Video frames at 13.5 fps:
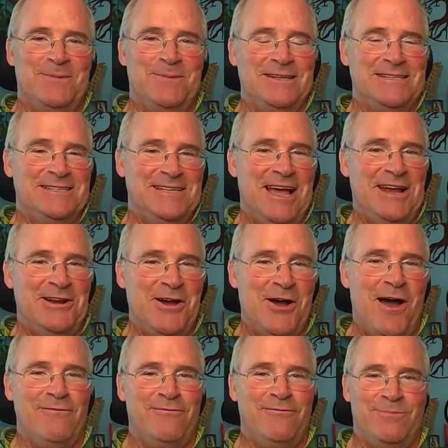going to sign
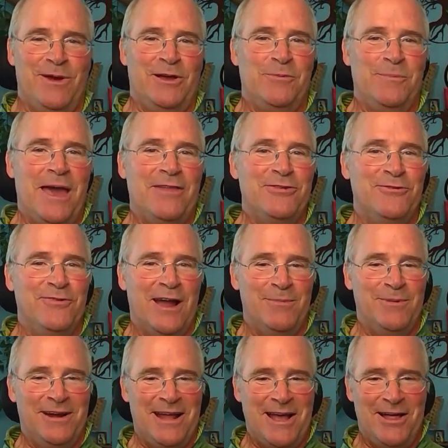off. Michael Mathieu,
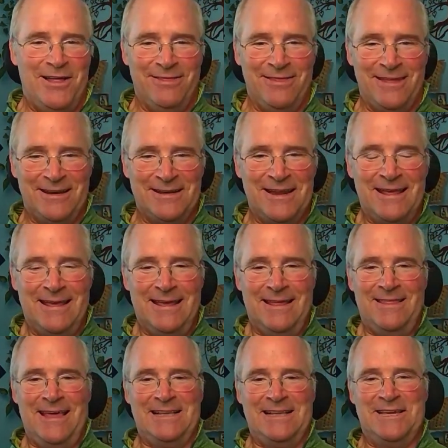Vibrant Health, and
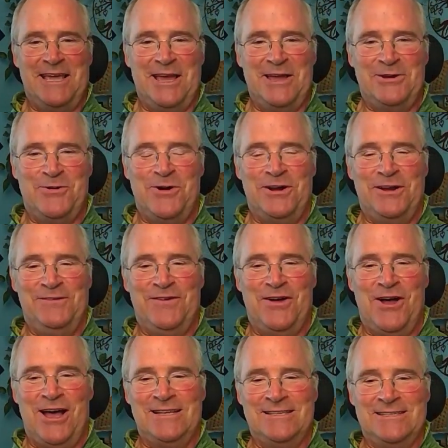thanks again, Courtney
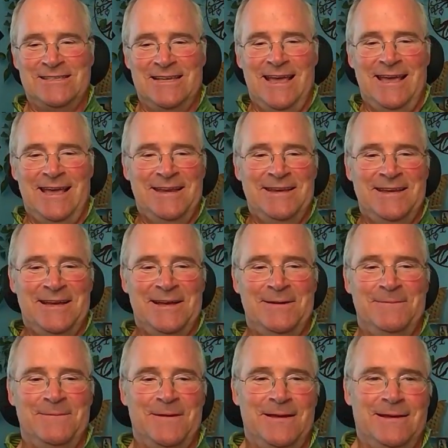Voss, and
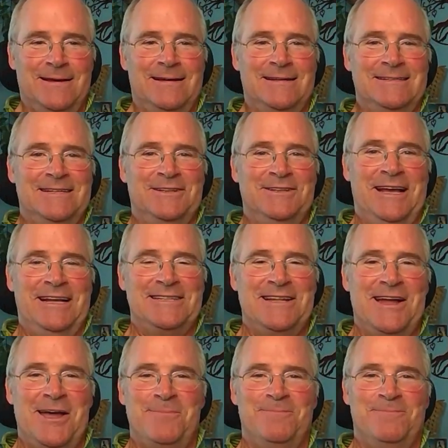until next
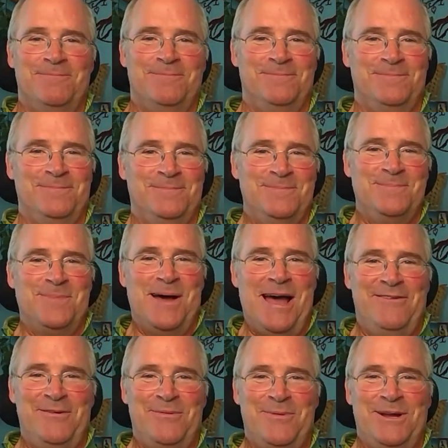time, bye
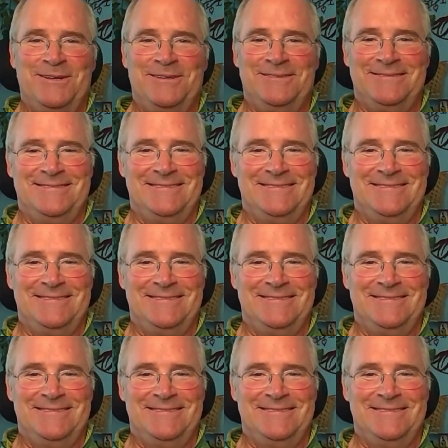everyone.